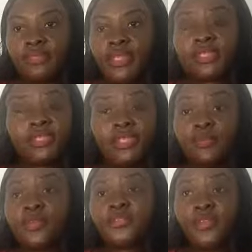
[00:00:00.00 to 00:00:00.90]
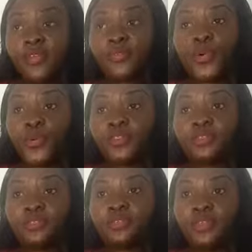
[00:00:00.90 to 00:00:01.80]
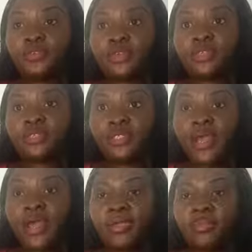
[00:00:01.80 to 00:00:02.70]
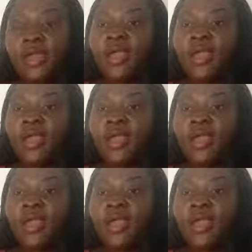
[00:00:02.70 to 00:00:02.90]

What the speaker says: Sleep is very important during this time.